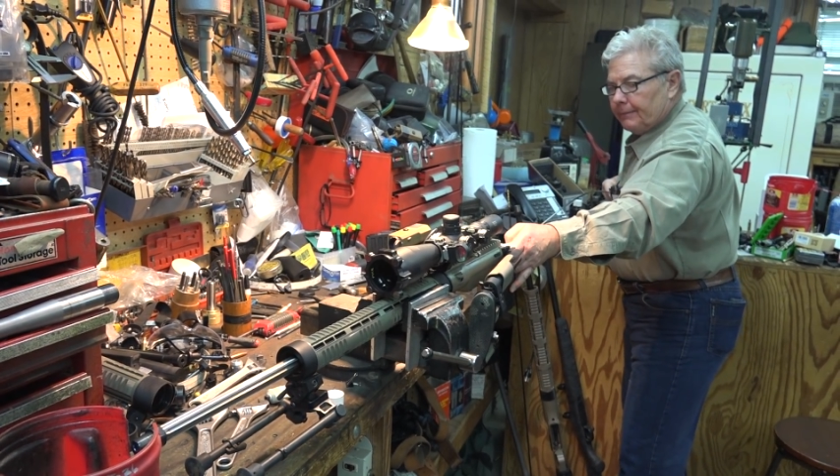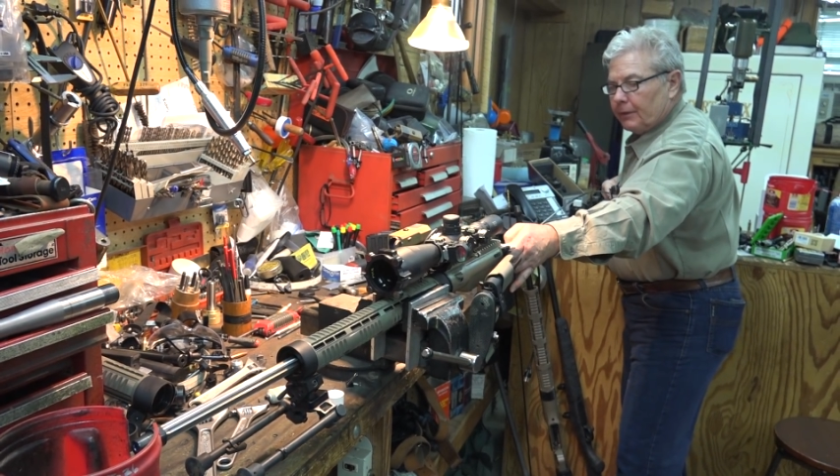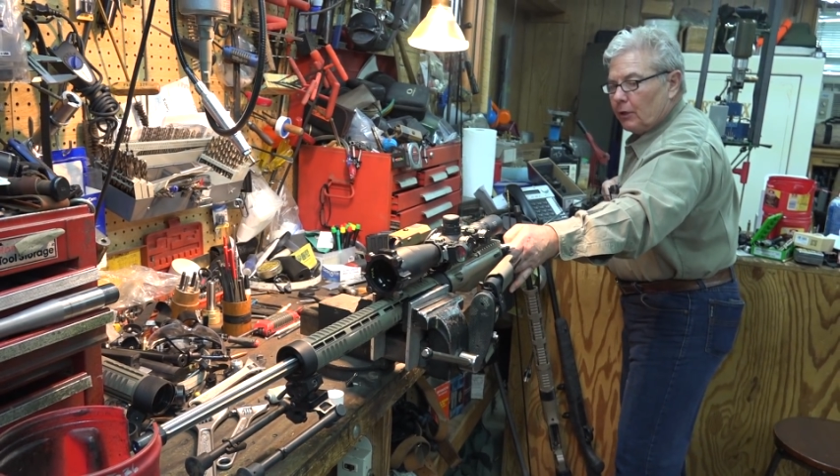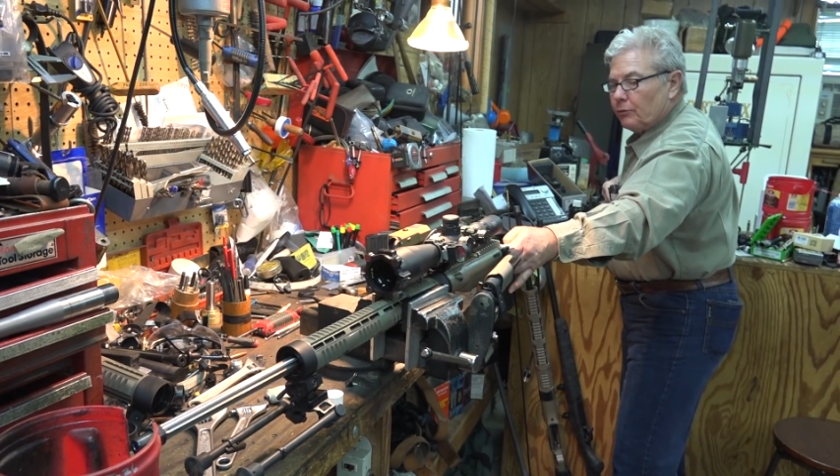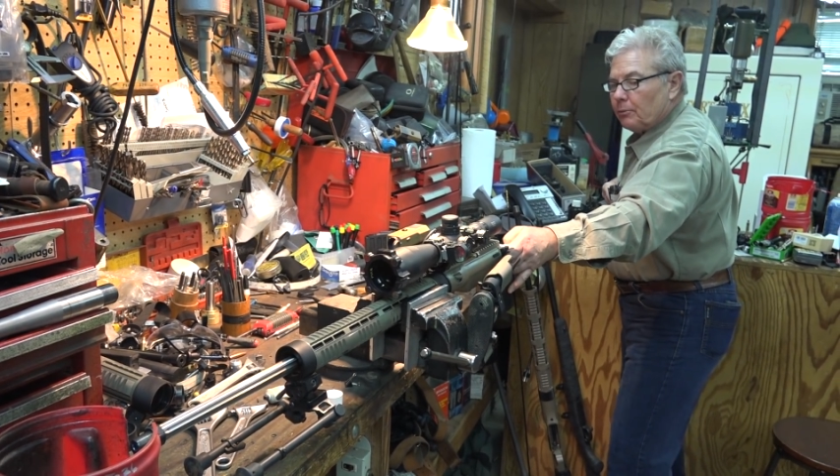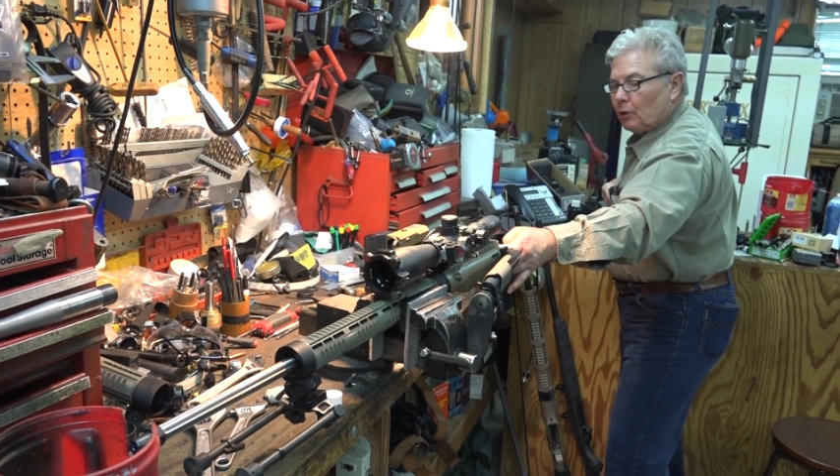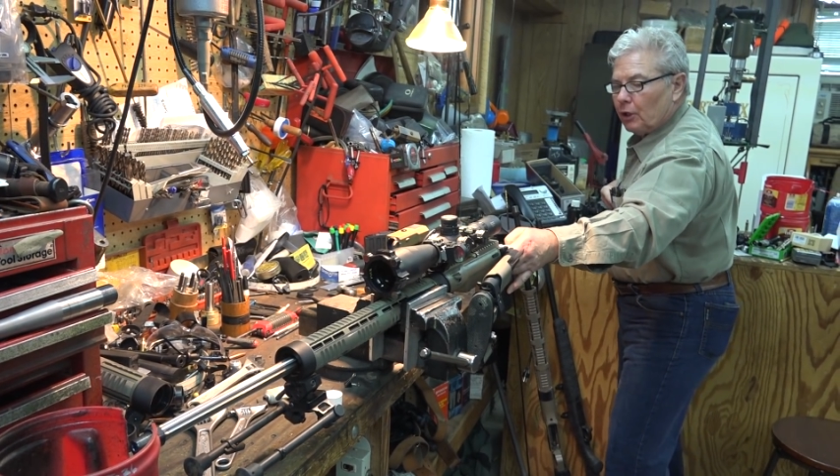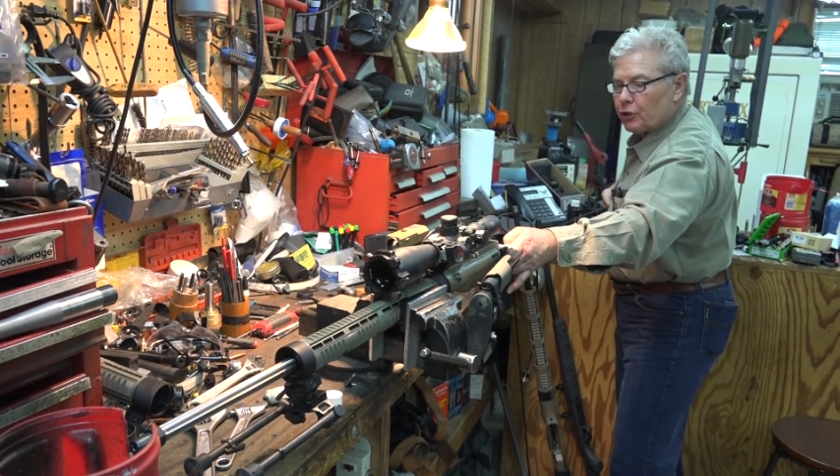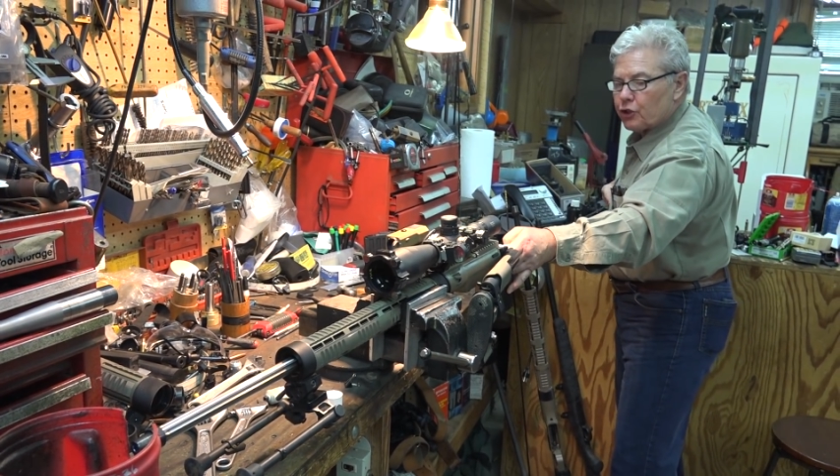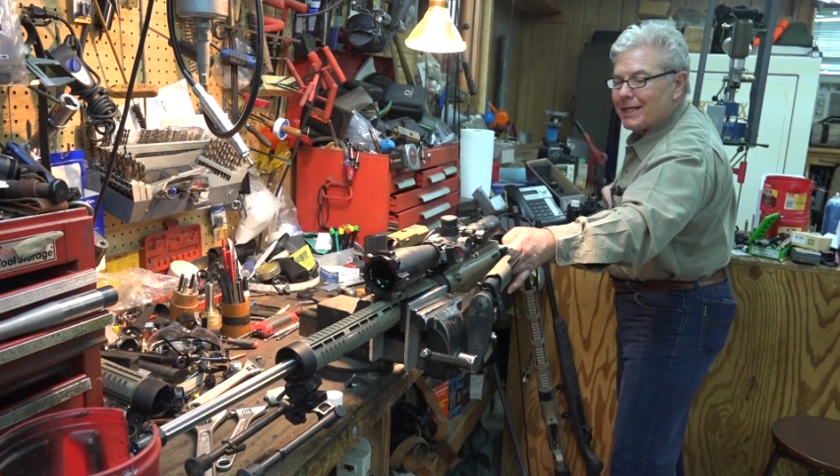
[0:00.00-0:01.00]
coat the
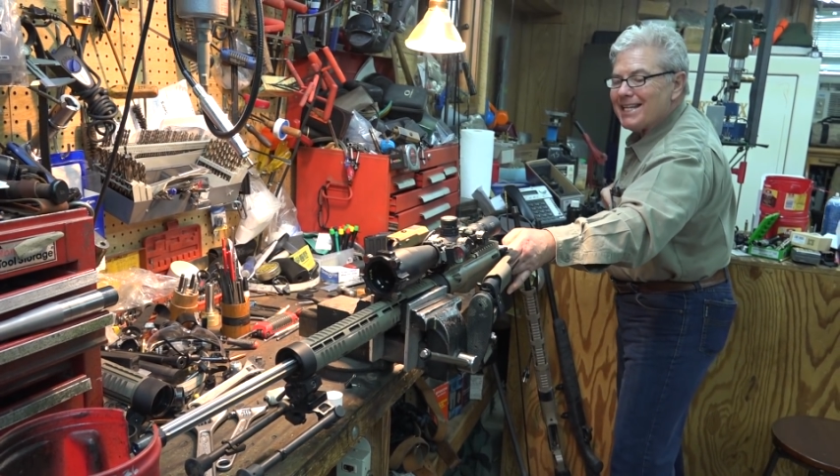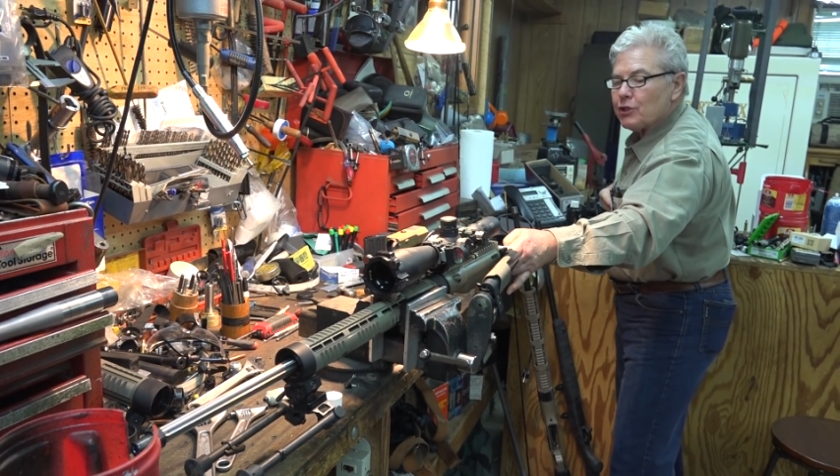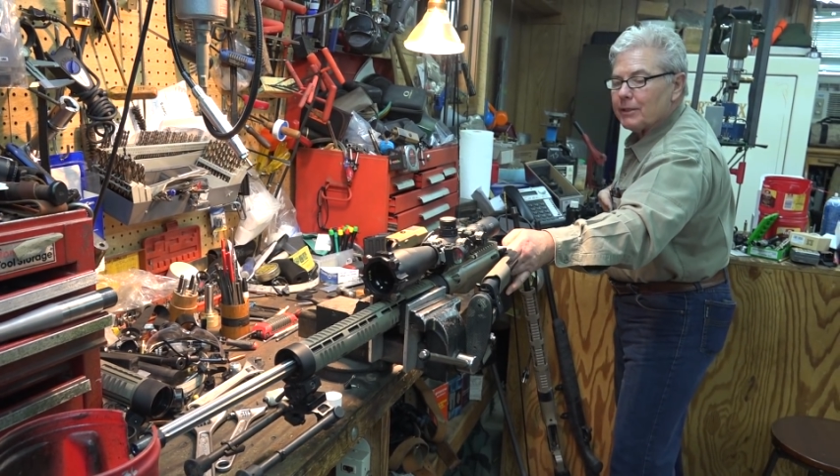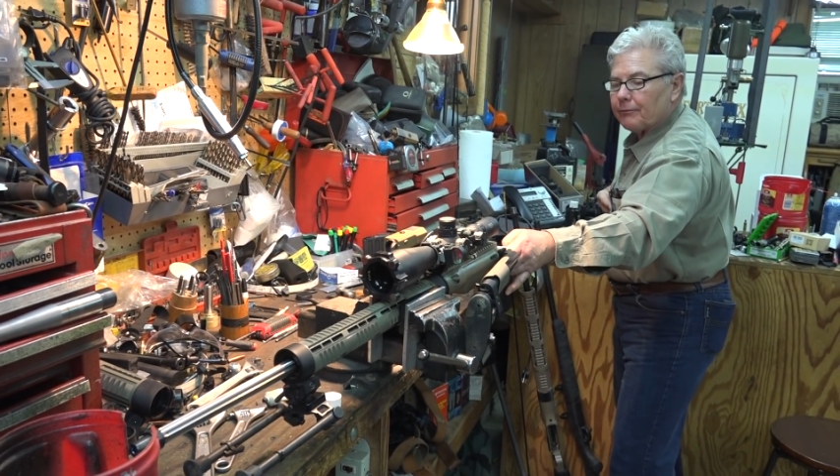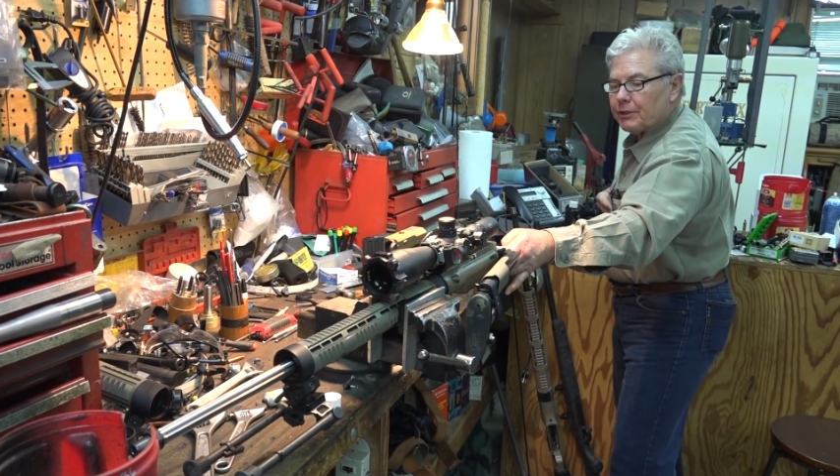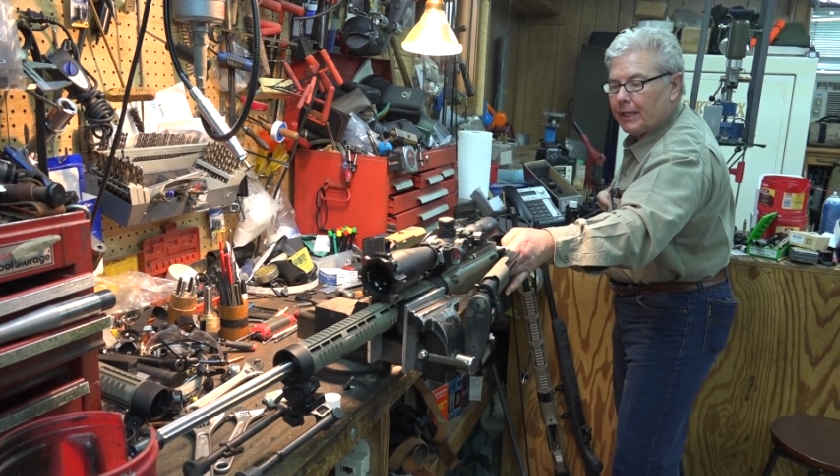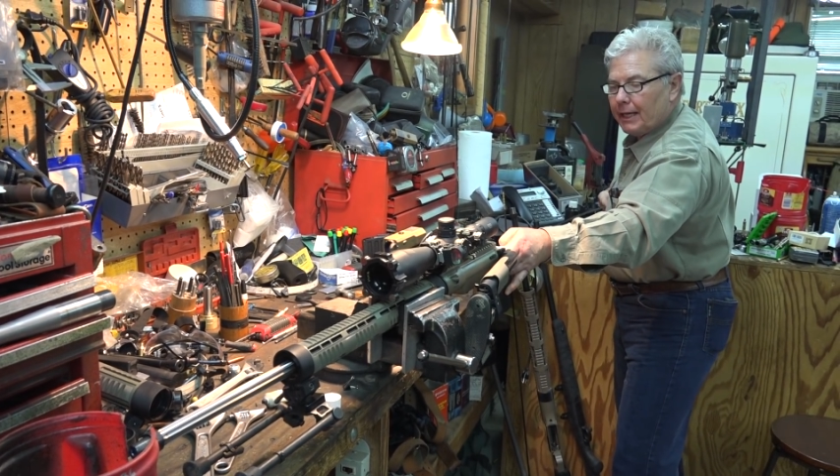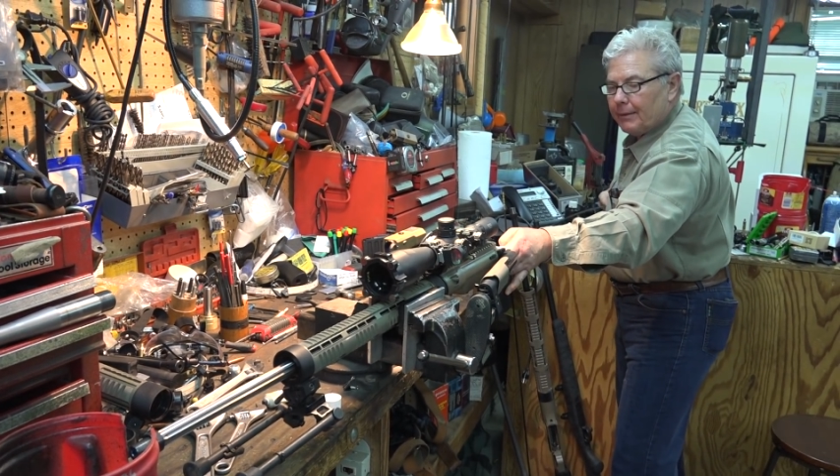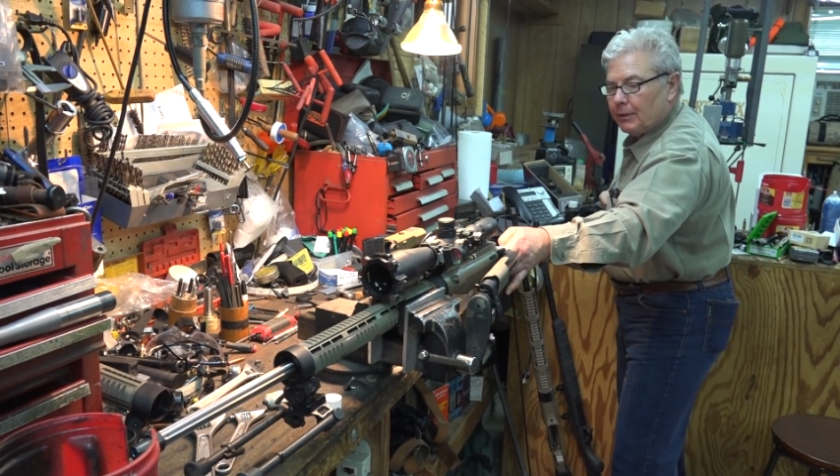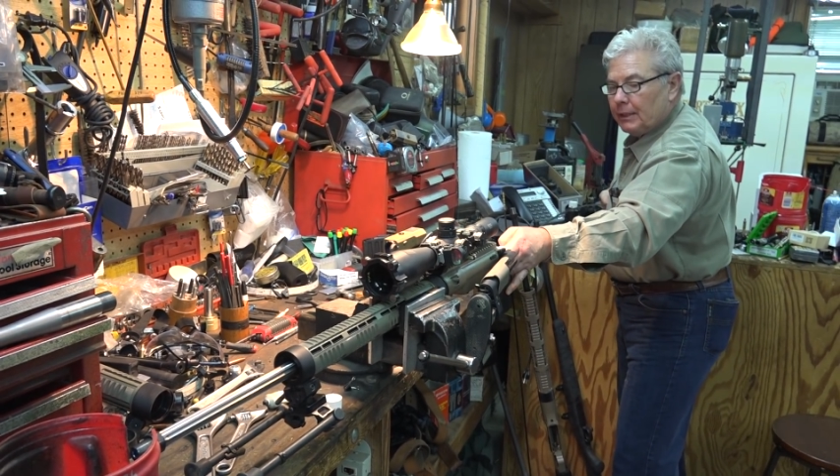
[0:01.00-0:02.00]
brush each and every
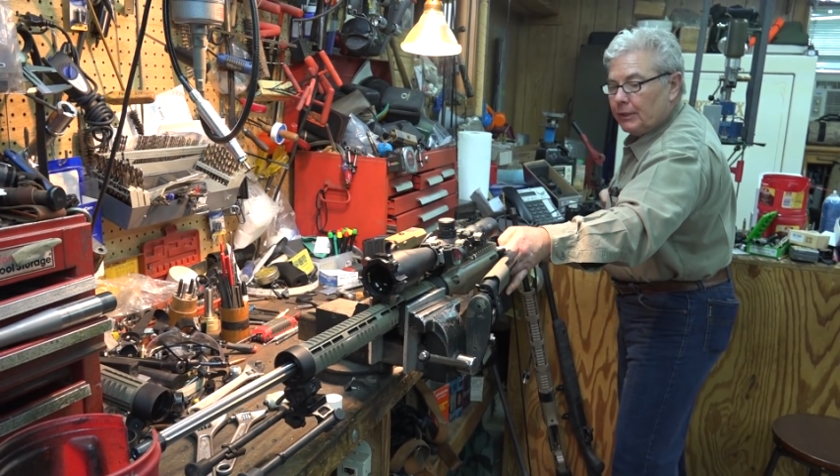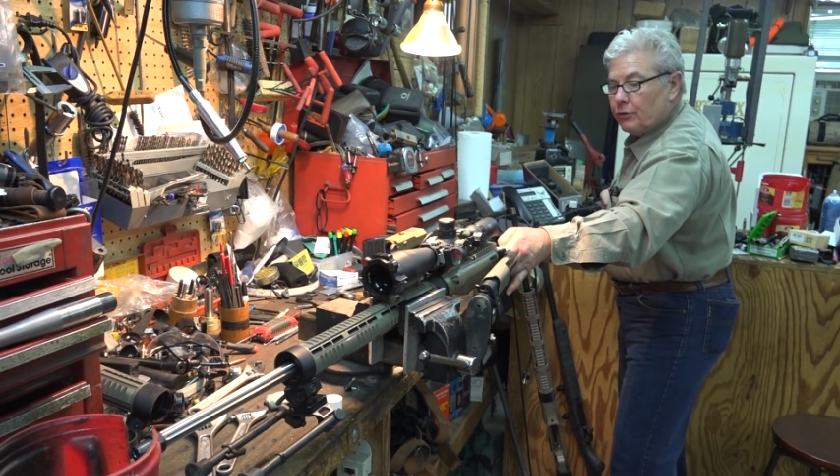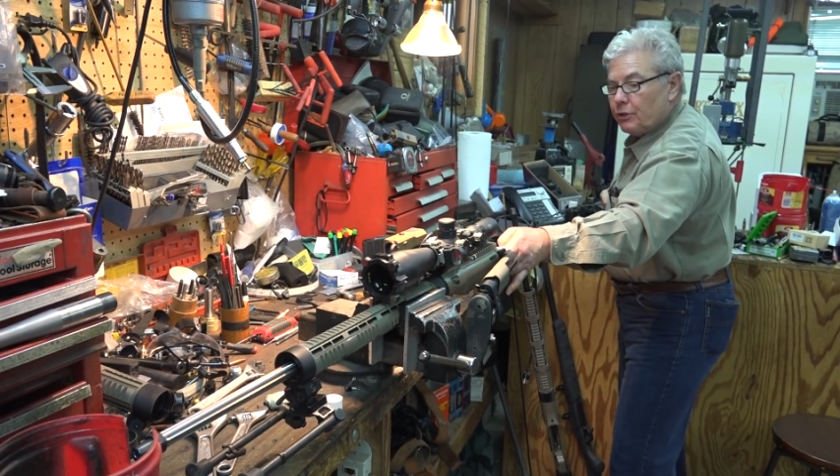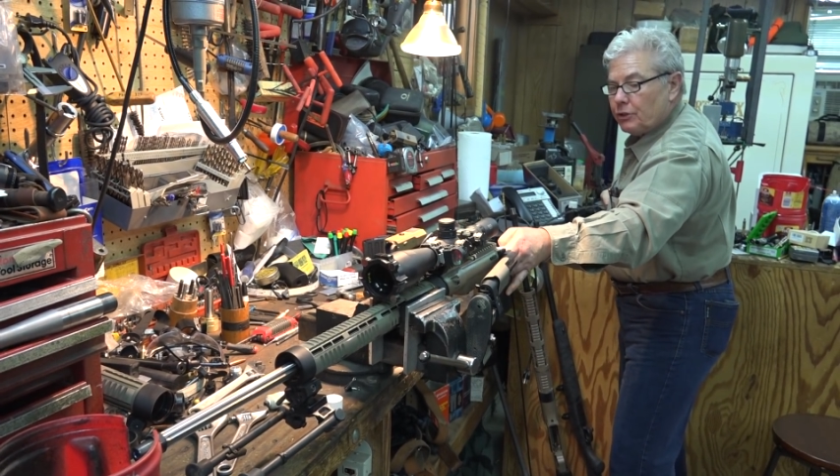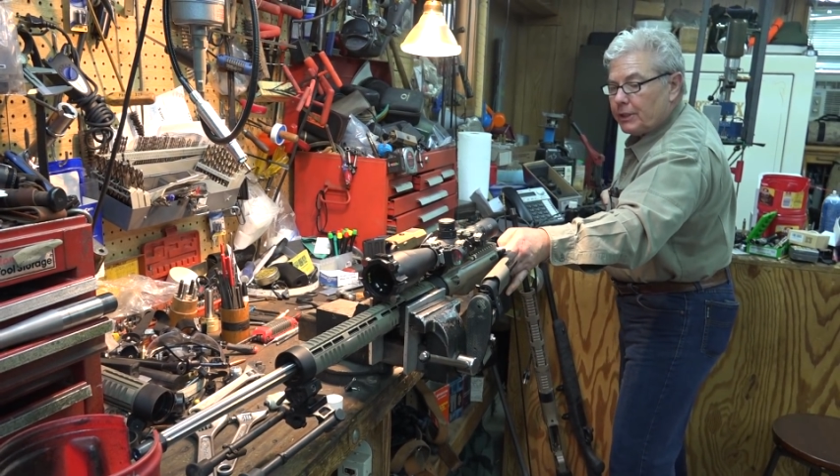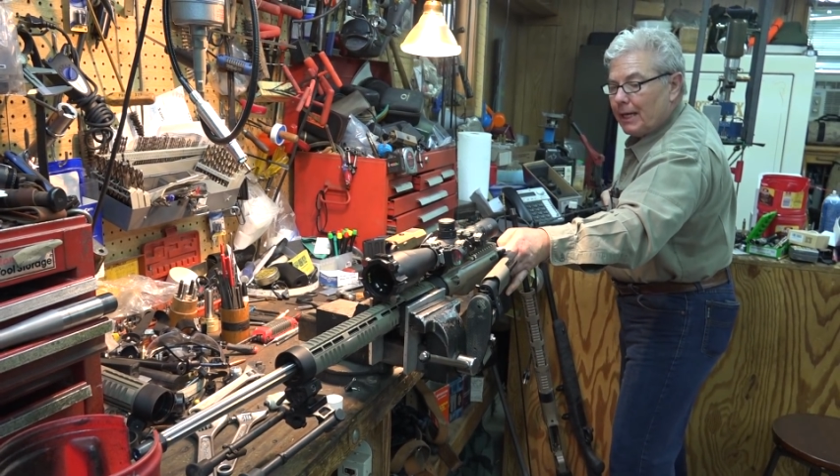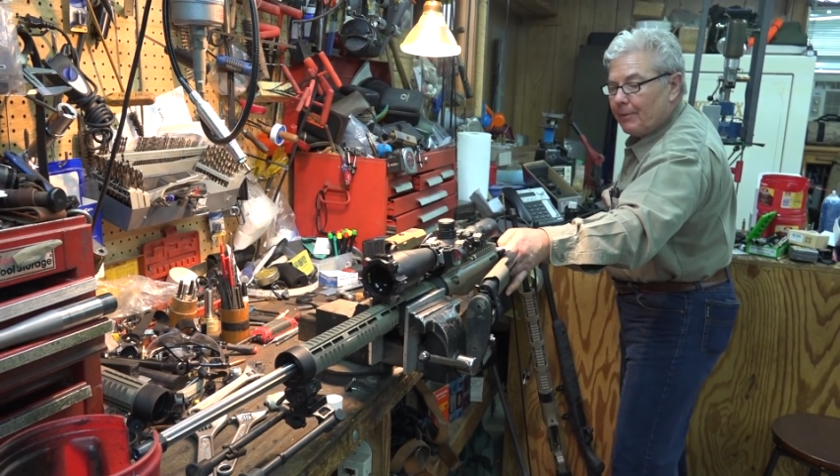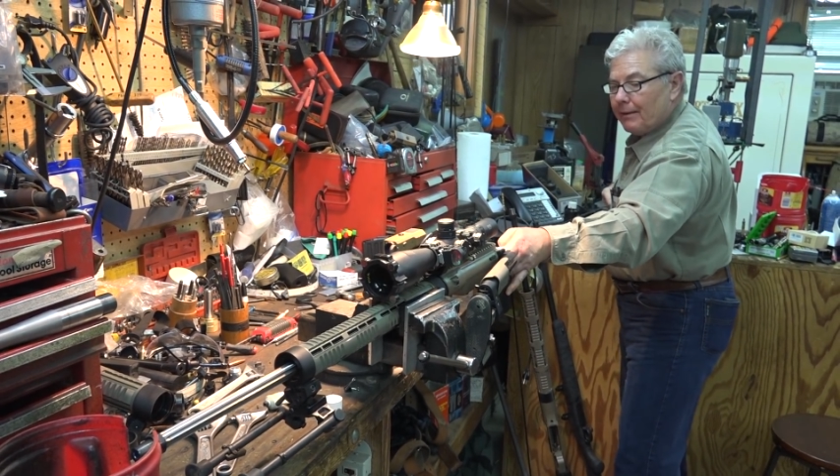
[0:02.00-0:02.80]
time. You can see I'm